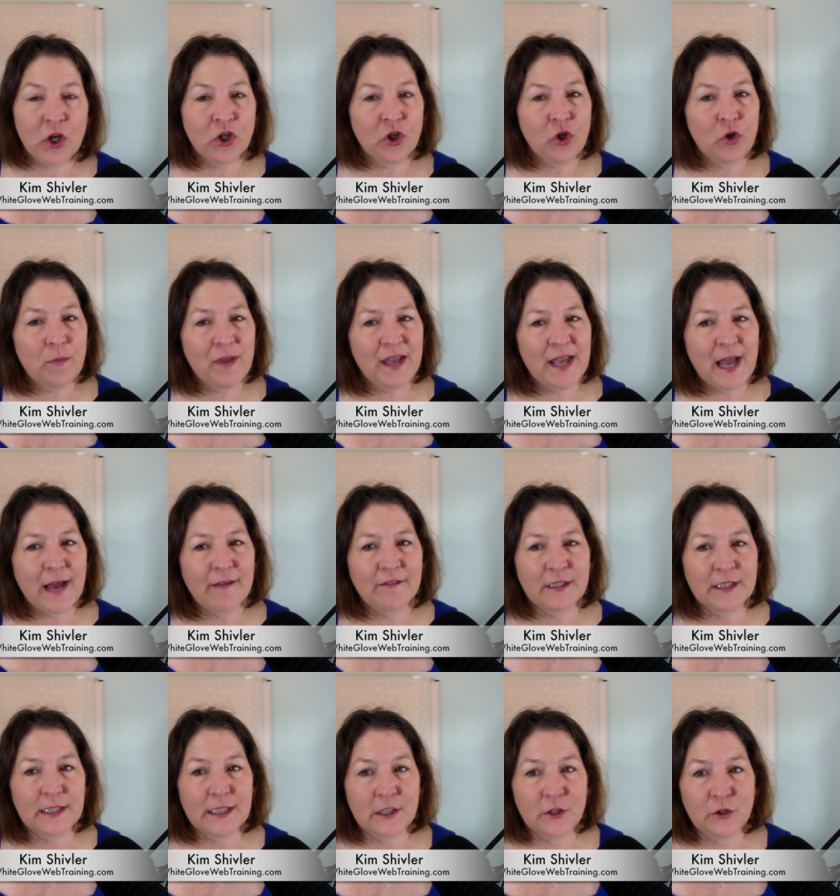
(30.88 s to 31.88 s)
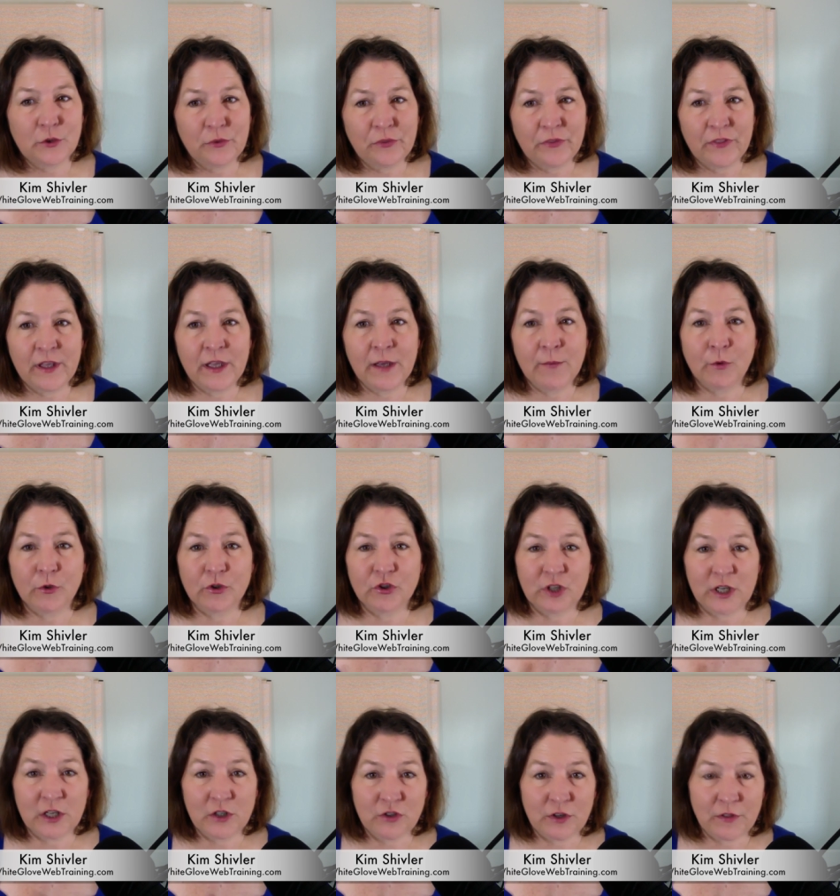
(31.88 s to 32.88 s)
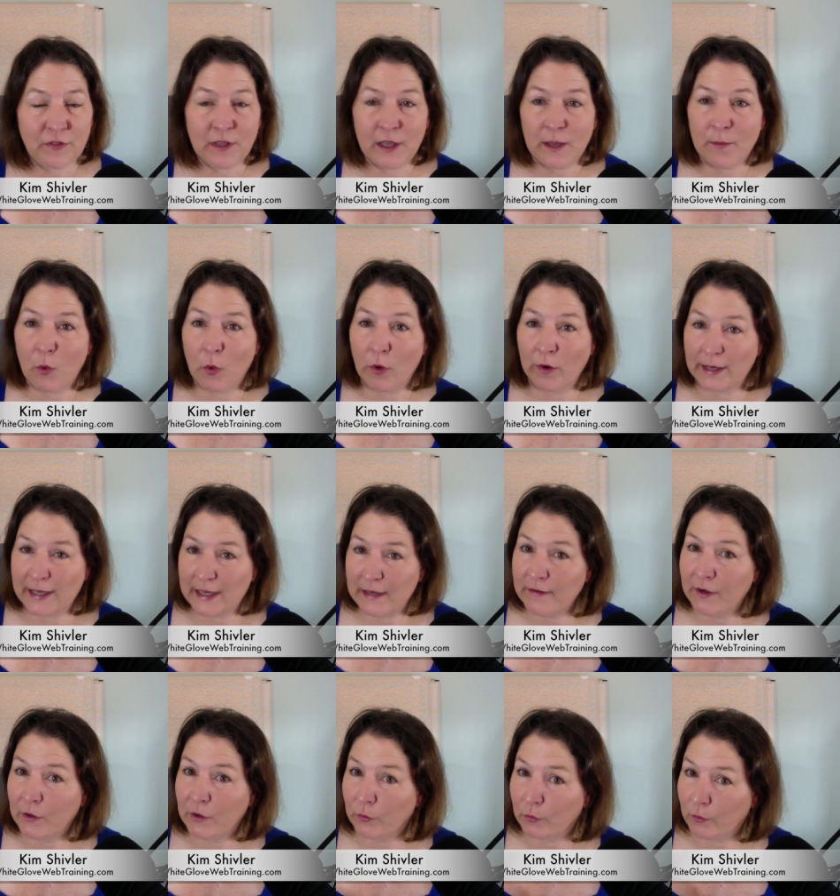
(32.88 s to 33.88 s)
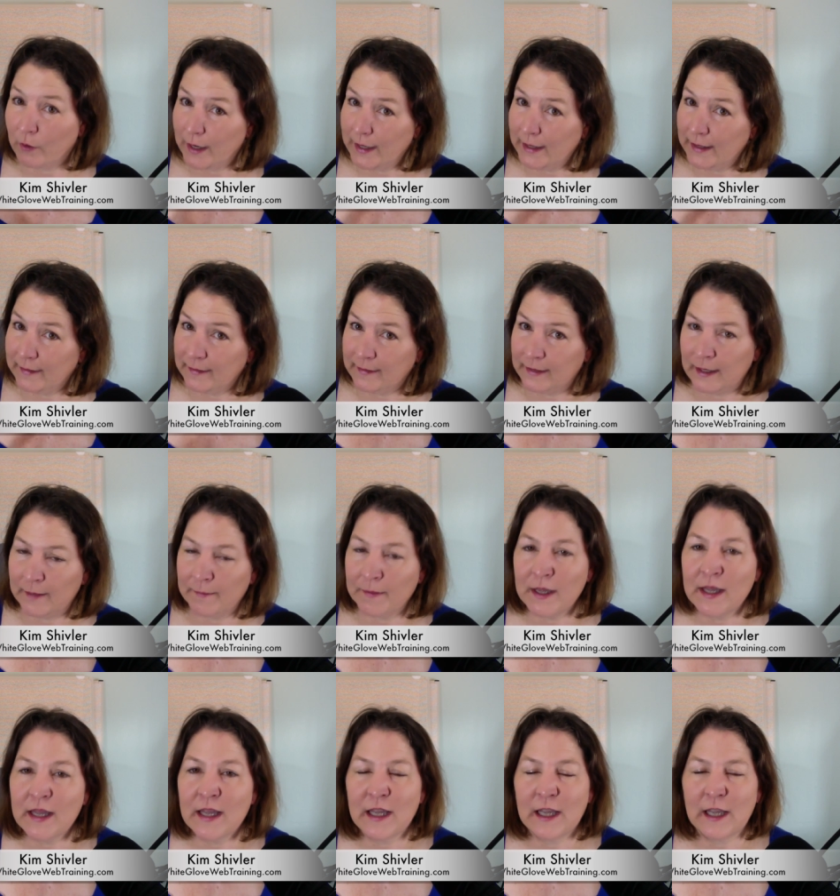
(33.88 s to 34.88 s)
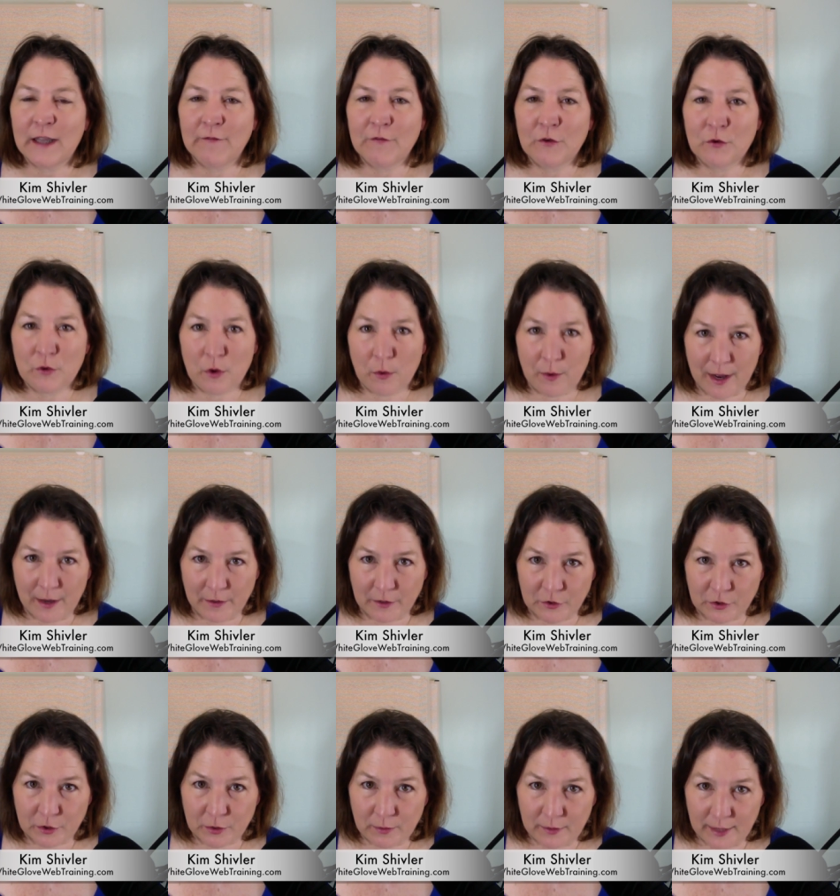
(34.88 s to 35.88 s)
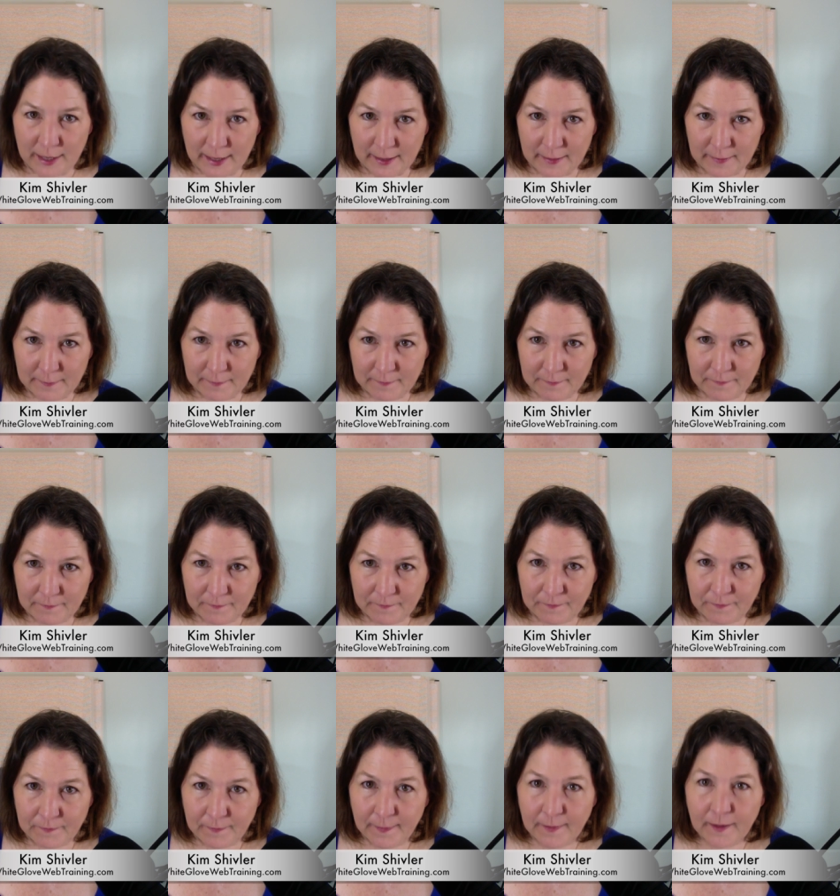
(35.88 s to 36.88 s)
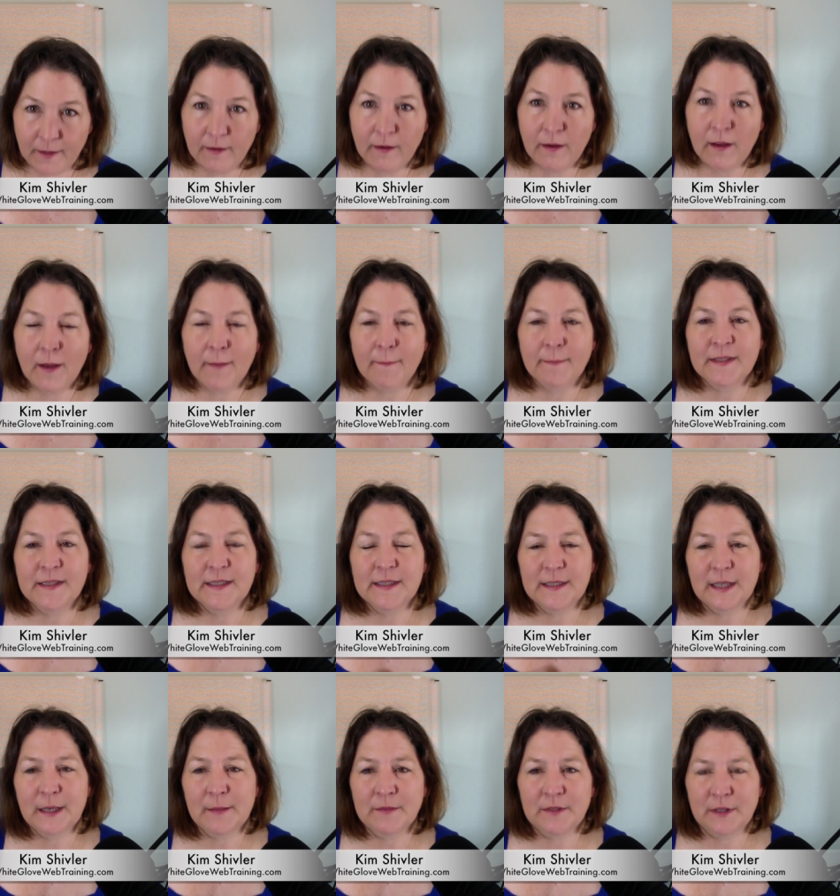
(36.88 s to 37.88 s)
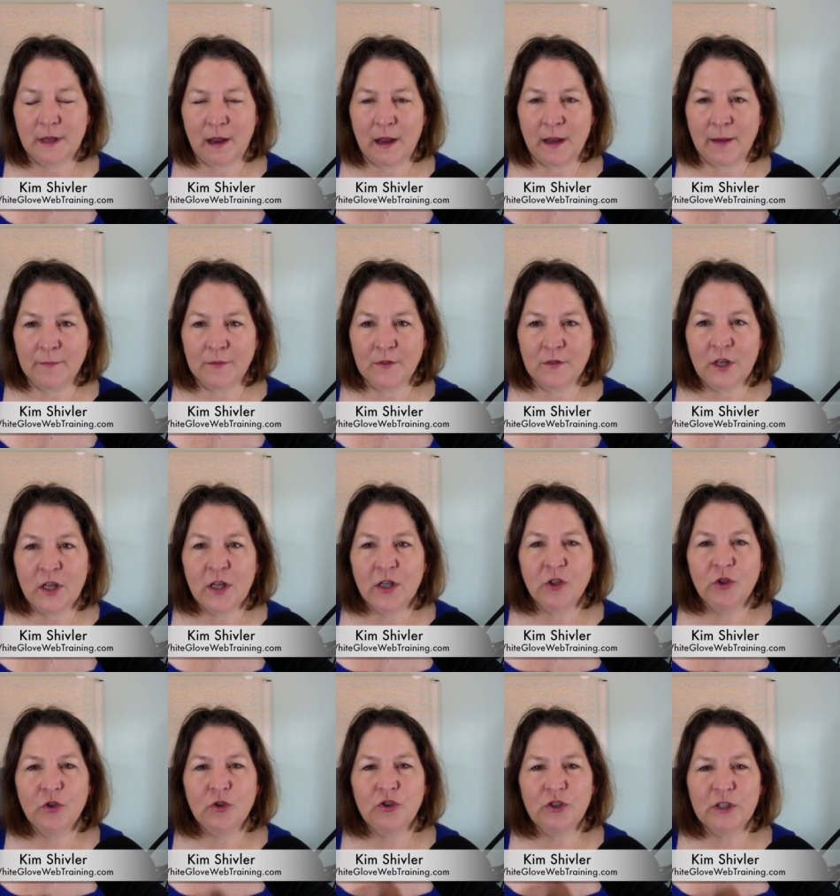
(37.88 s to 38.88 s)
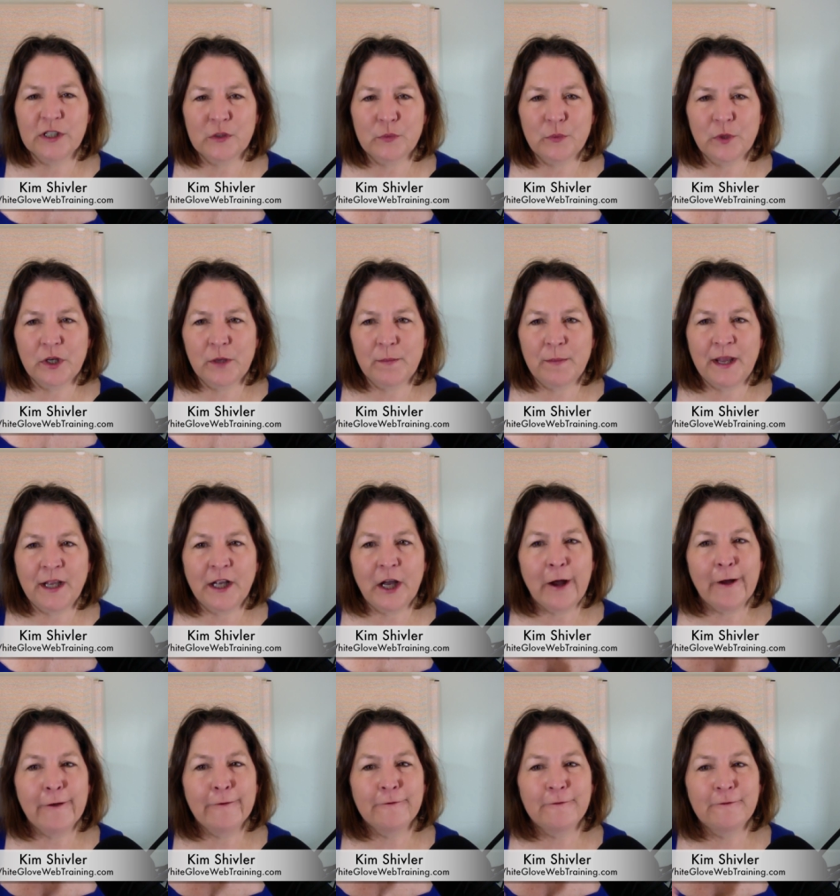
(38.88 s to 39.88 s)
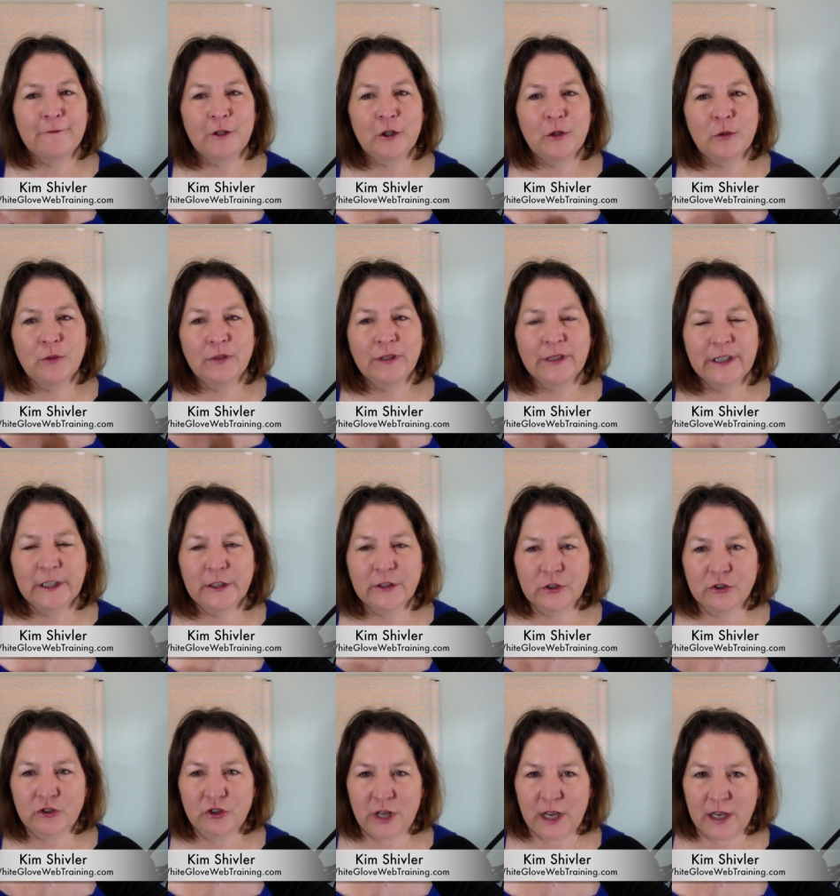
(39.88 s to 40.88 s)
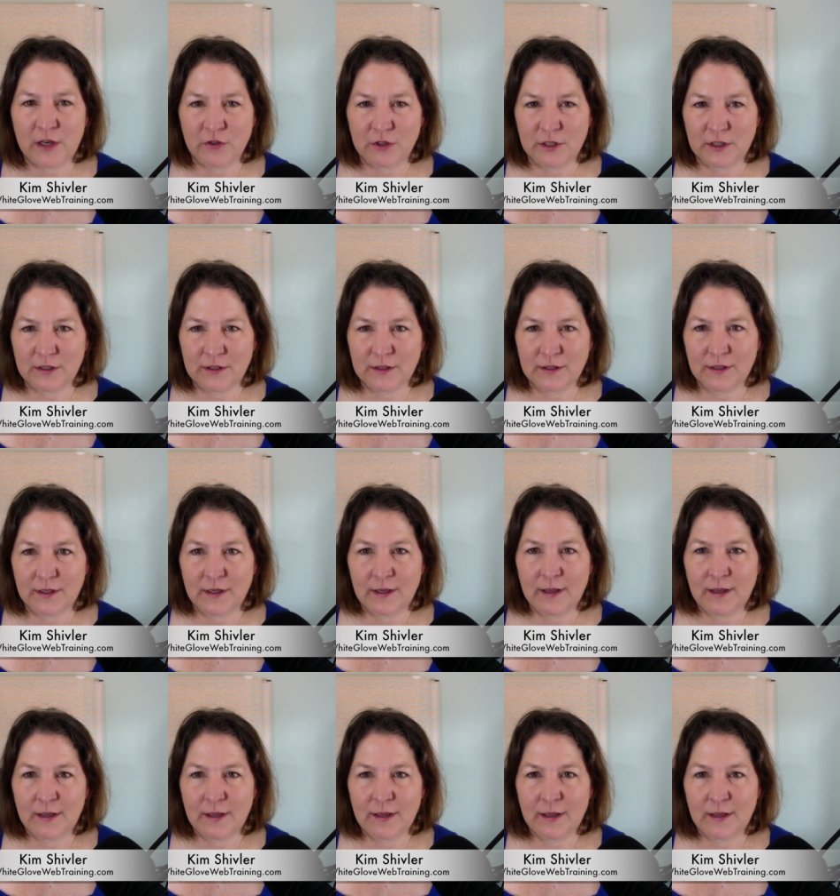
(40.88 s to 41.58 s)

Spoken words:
you may have to get a new theme or change a theme or even write a theme if you know how to do that. But sometimes you just want to make a few little changes.